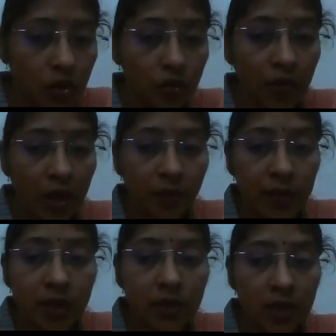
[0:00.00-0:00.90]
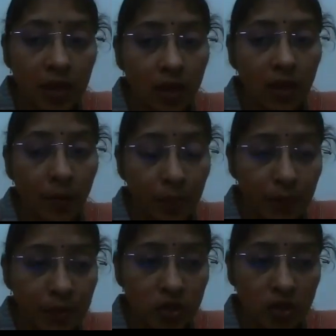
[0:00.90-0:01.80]
So when we take a
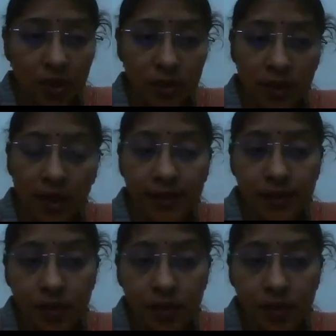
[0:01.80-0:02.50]
lumbar puncture needle and